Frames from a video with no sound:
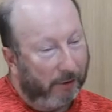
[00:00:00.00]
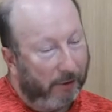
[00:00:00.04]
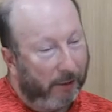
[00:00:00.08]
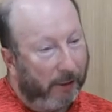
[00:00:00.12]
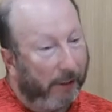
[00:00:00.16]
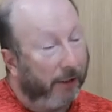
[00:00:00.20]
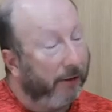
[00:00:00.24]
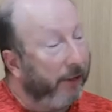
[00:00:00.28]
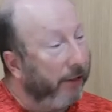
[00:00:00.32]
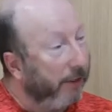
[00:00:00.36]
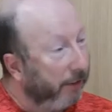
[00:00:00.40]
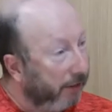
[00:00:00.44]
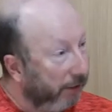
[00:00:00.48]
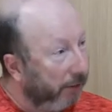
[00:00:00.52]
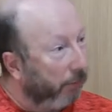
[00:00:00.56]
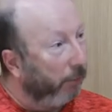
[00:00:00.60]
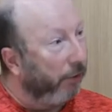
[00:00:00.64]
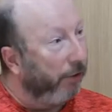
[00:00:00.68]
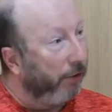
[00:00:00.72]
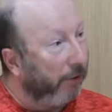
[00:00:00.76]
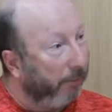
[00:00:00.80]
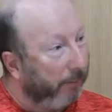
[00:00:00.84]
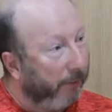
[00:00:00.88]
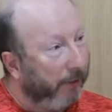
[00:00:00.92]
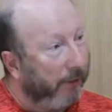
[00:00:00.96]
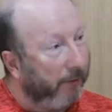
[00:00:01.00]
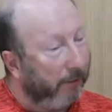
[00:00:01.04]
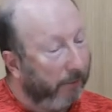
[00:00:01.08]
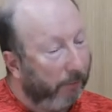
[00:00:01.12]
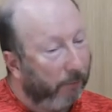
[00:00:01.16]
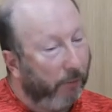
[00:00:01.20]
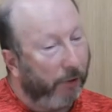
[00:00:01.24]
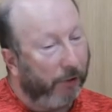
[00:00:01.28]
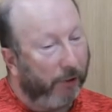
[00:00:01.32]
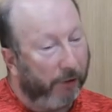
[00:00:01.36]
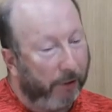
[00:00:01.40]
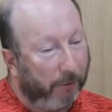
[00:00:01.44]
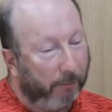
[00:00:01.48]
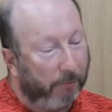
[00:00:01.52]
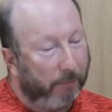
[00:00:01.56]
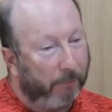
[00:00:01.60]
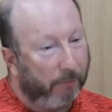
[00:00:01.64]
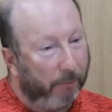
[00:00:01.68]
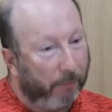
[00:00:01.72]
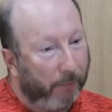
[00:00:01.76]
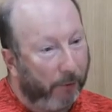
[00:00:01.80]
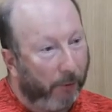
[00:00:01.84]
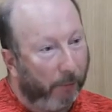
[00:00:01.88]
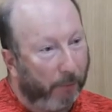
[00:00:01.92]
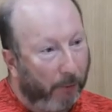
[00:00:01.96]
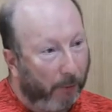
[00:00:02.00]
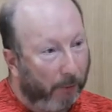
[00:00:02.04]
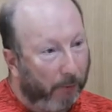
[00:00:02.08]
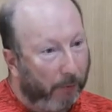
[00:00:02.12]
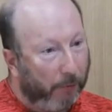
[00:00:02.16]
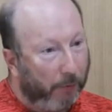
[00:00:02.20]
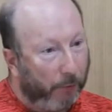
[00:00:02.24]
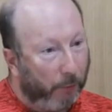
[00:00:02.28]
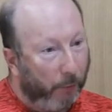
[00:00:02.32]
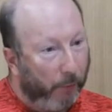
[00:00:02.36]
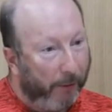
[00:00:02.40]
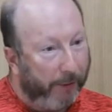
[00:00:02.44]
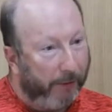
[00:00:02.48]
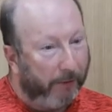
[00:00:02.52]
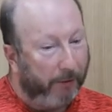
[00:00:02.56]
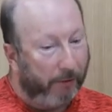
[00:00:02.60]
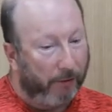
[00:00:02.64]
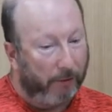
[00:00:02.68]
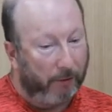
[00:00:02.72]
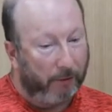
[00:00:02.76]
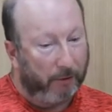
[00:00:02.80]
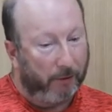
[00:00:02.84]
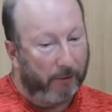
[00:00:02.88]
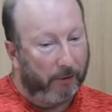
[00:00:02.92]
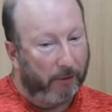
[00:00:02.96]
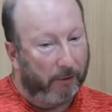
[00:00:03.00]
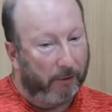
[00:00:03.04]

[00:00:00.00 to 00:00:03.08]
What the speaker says: and I think this is one of the problems with